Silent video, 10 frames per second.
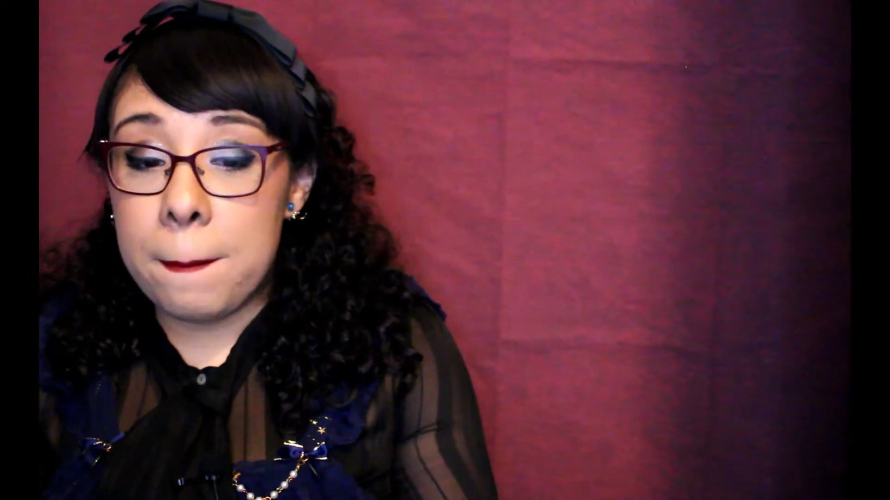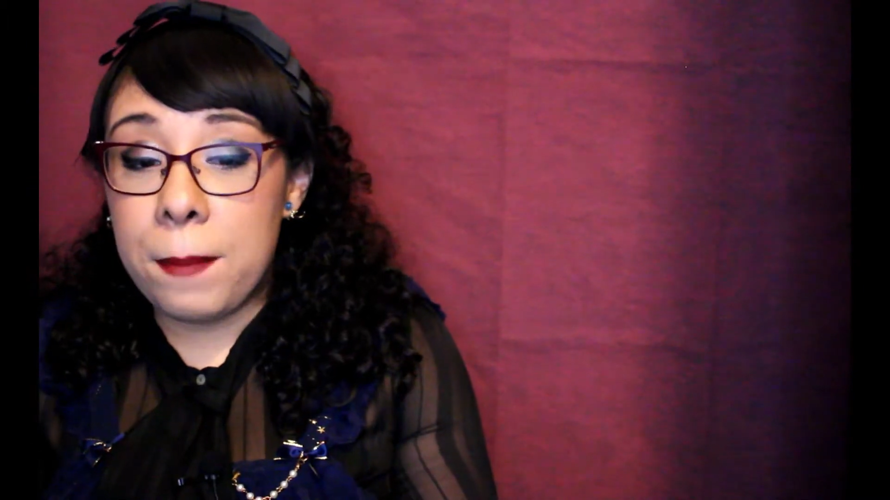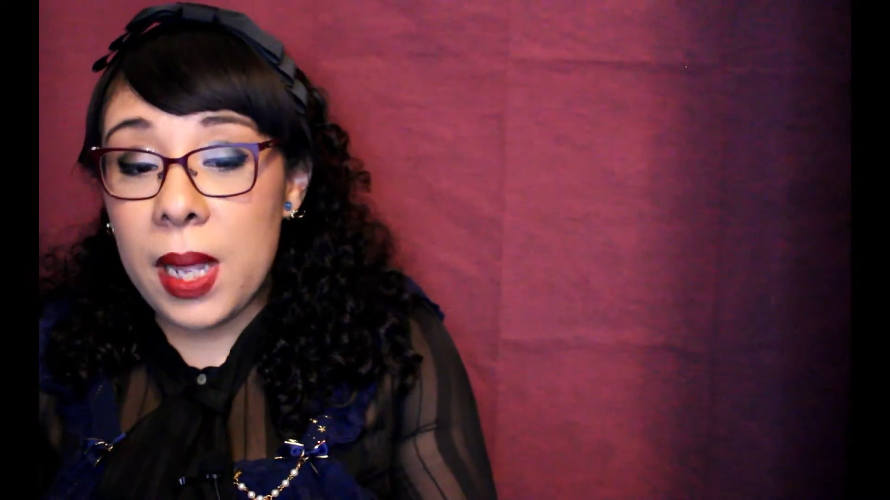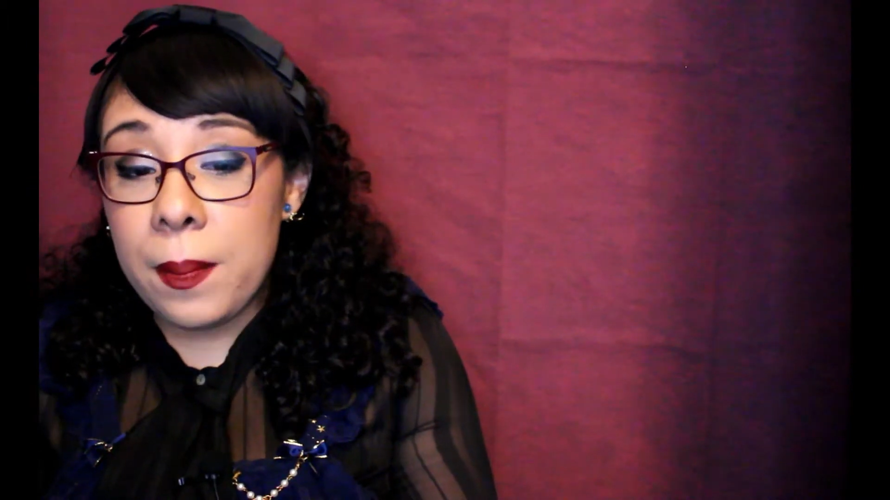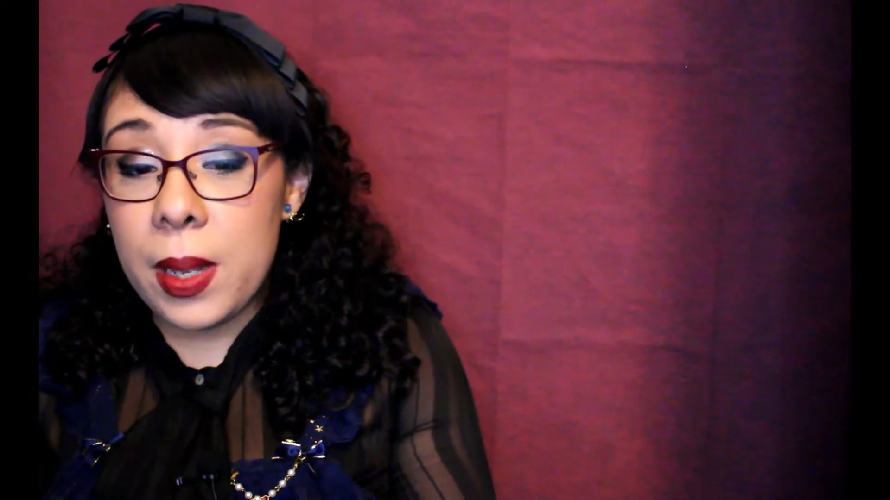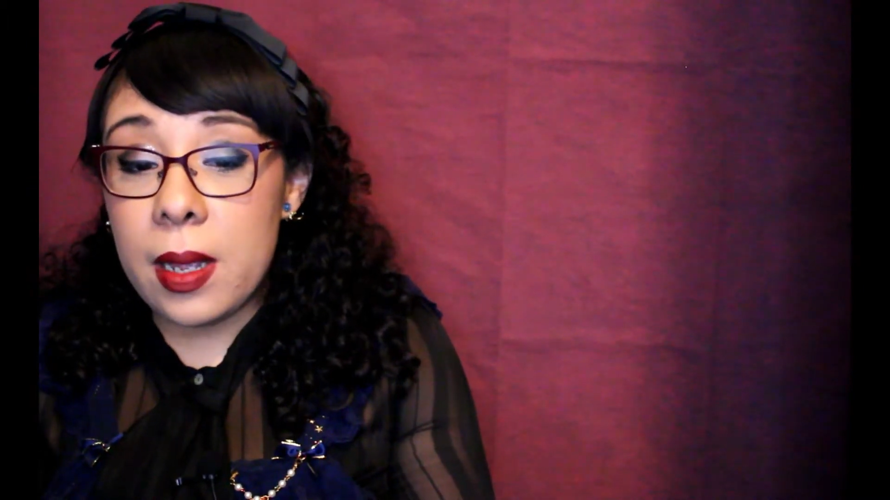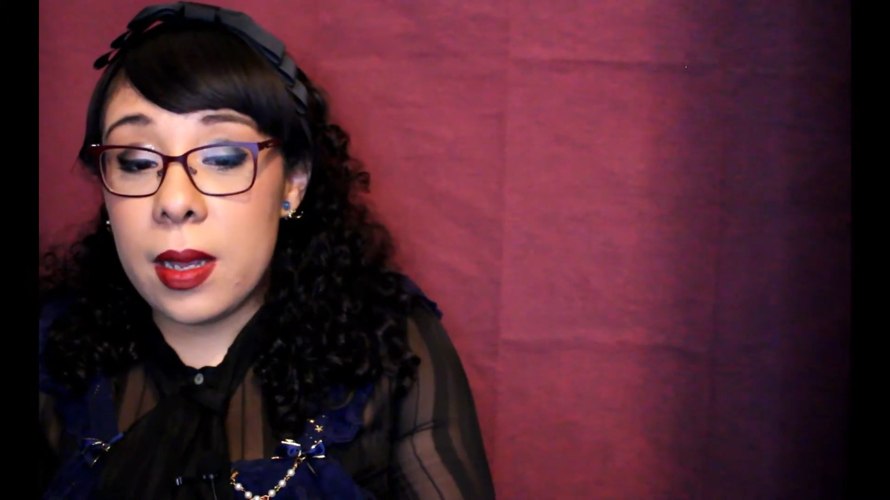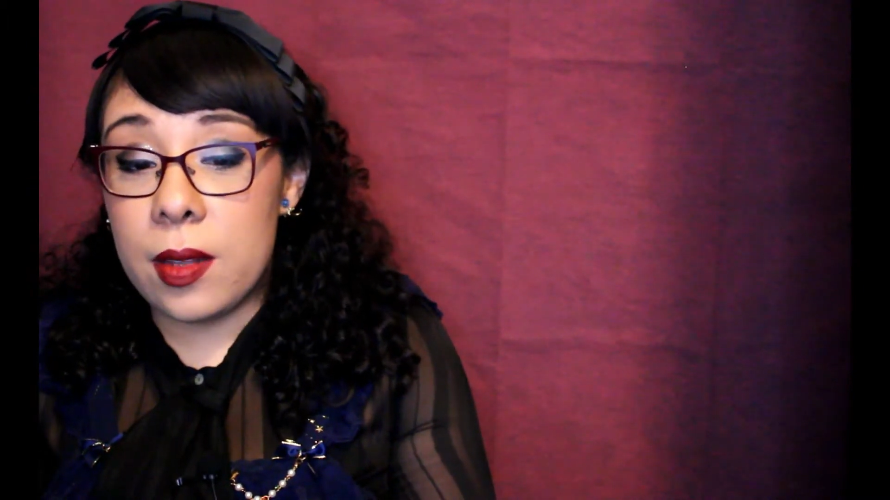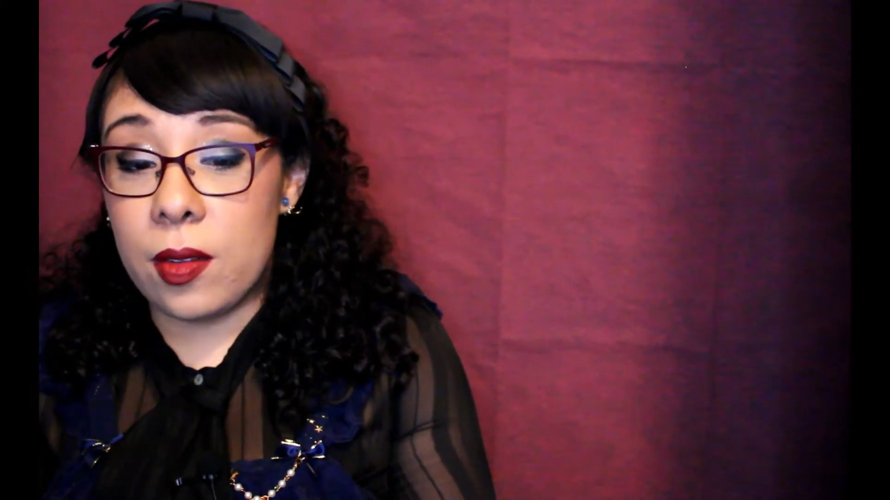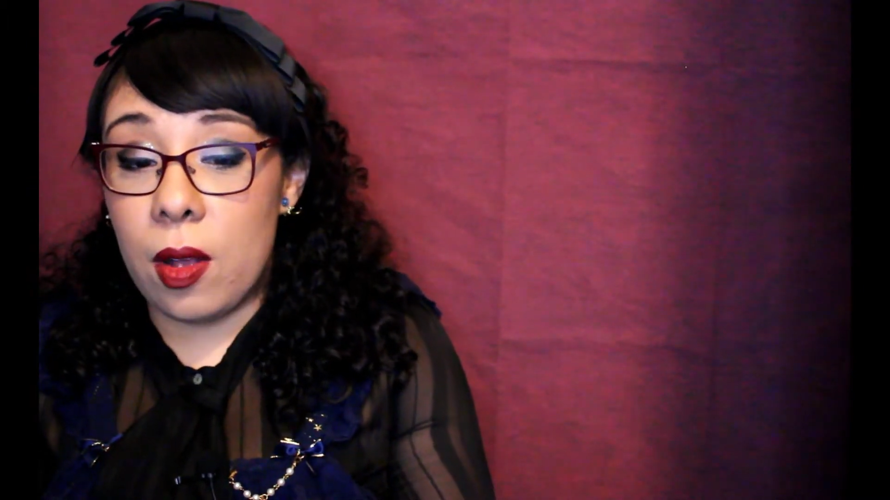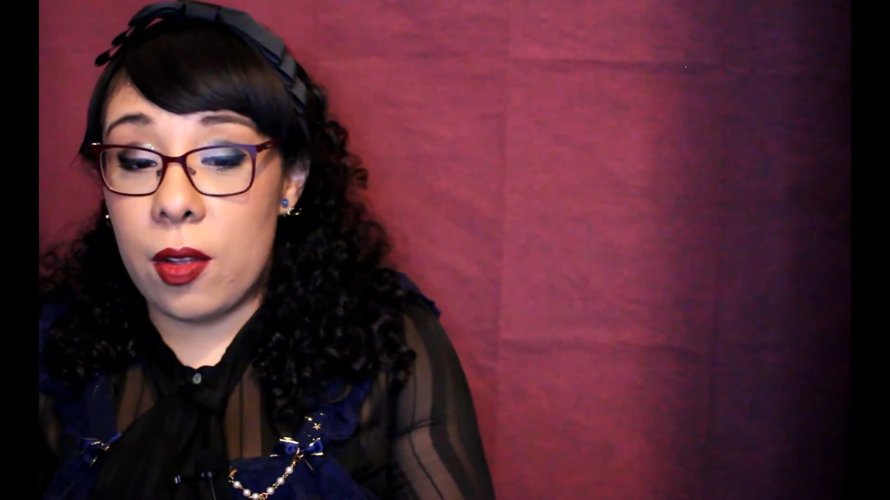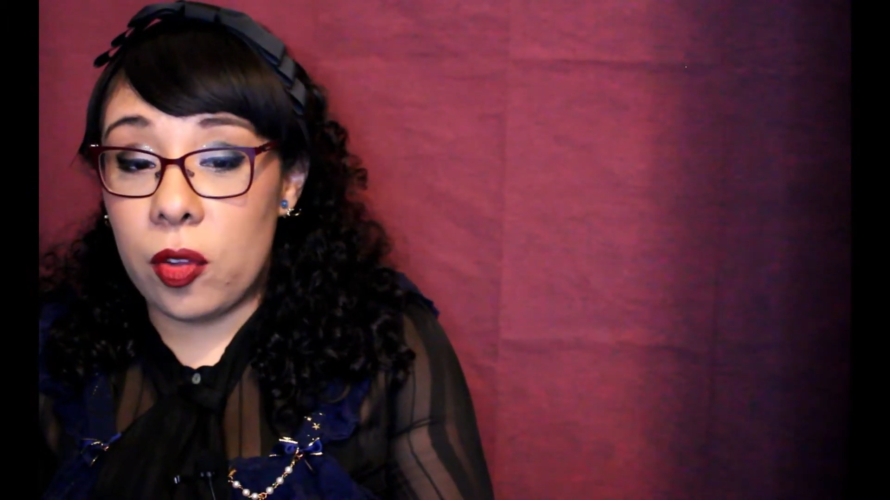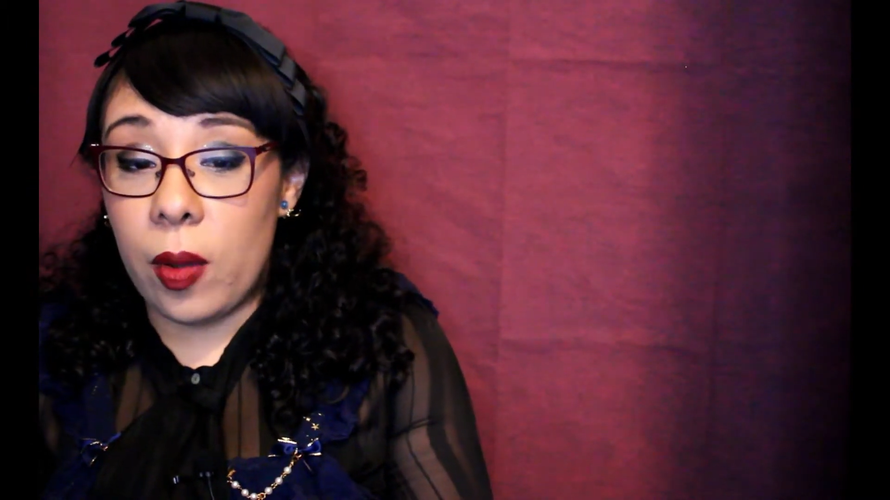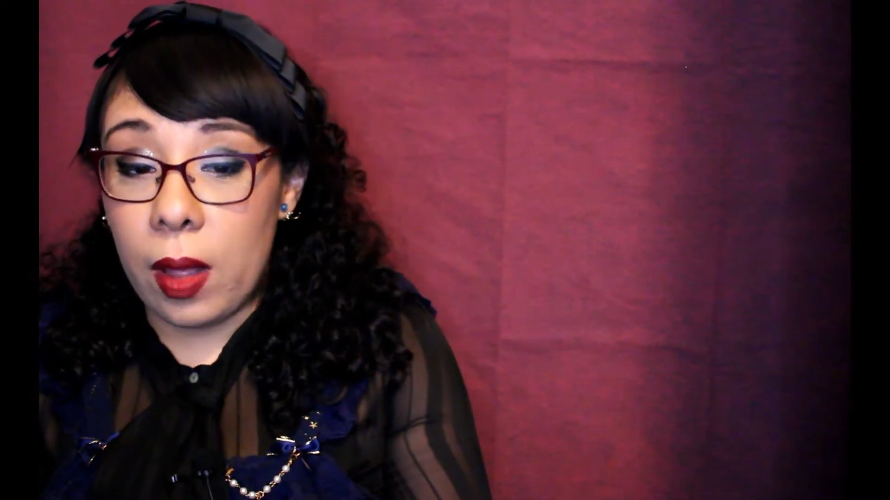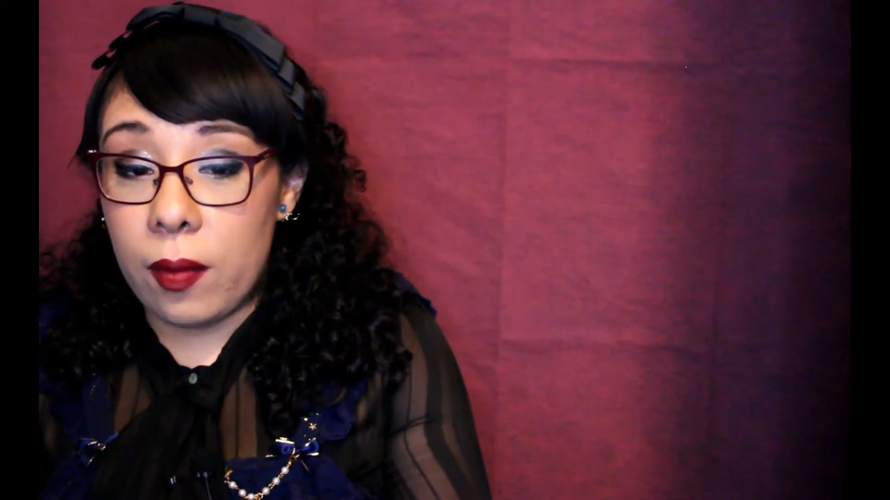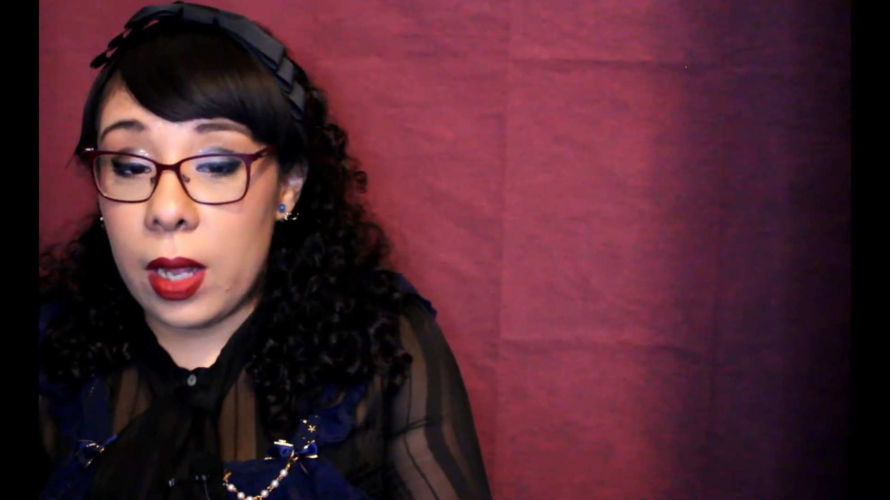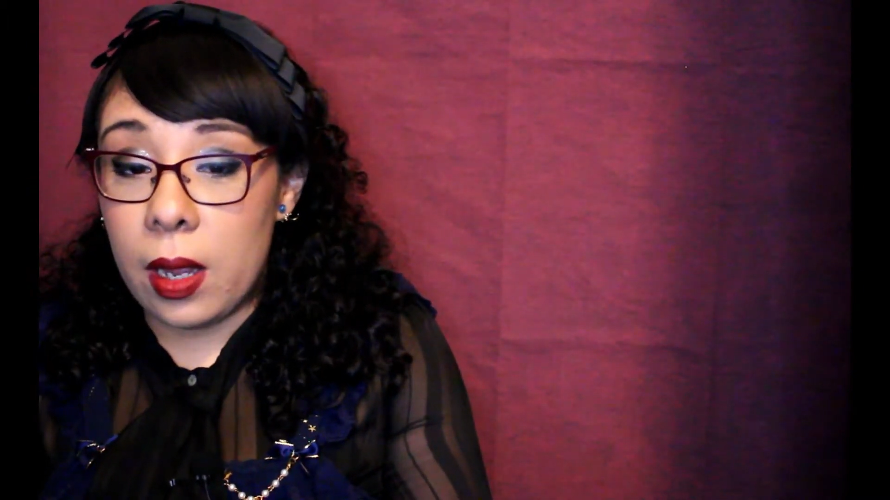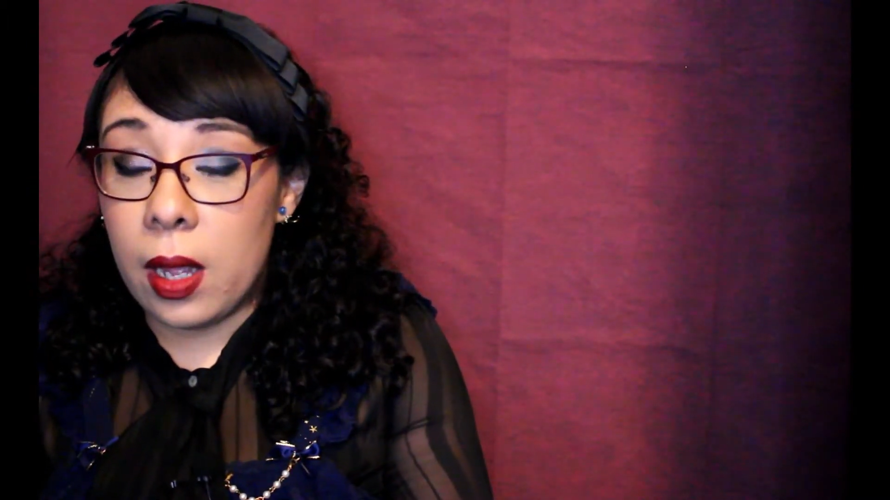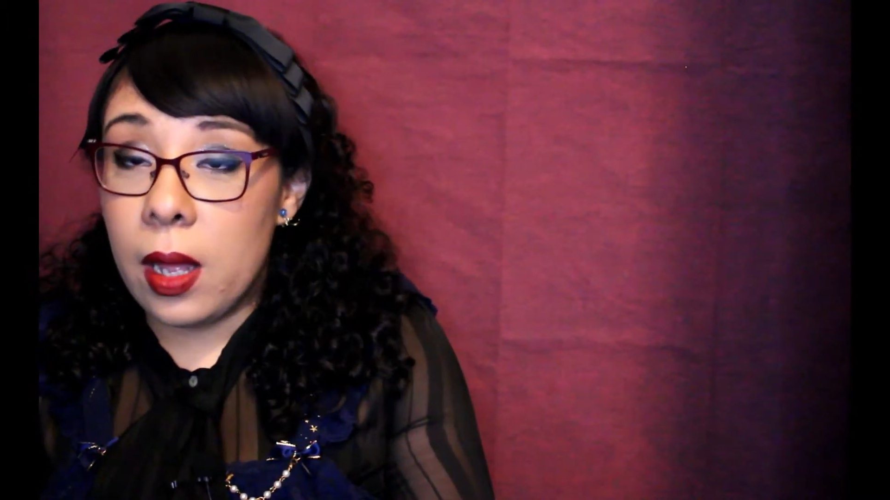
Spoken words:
Baby is also having